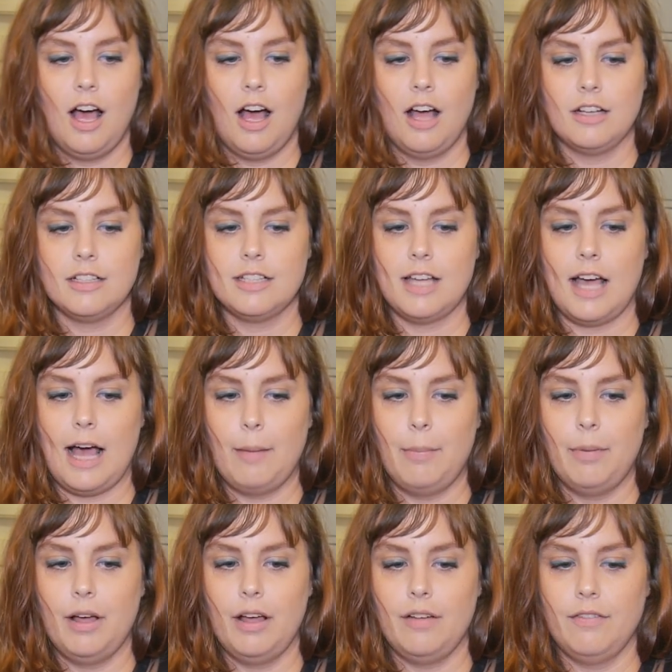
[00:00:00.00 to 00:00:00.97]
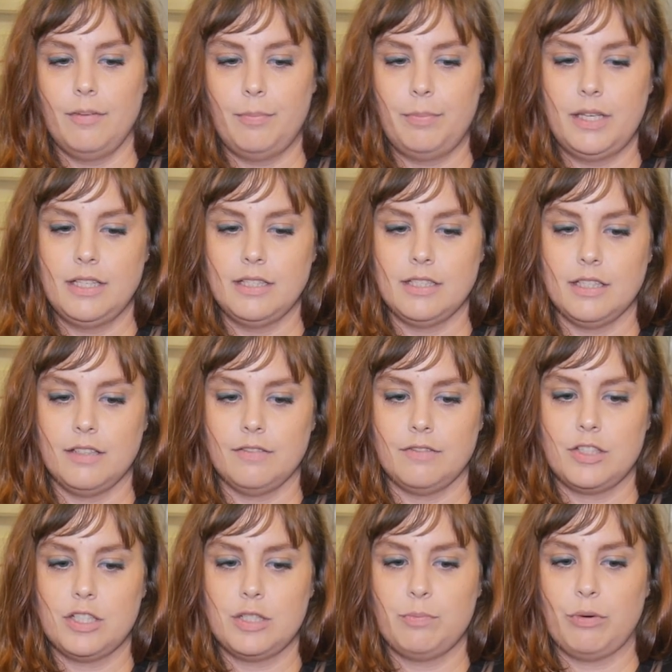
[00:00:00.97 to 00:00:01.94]
on top of a piece
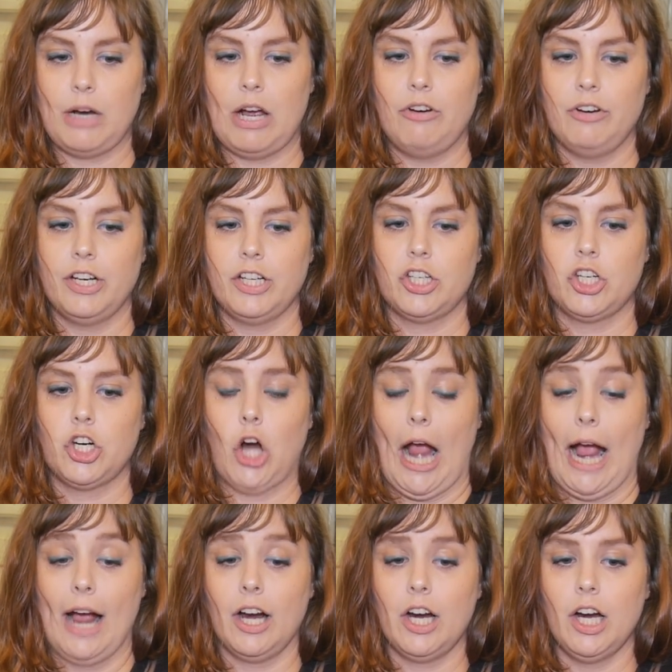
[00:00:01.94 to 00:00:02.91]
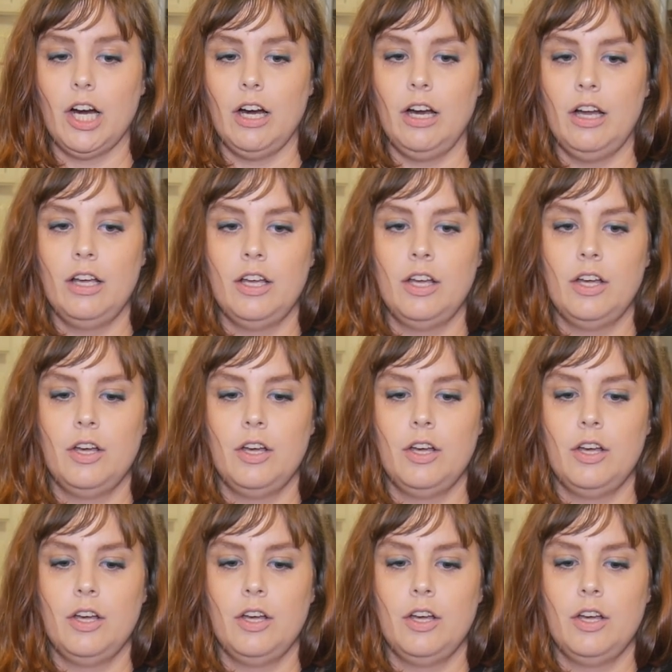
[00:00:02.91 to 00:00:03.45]
of sprouted cracker,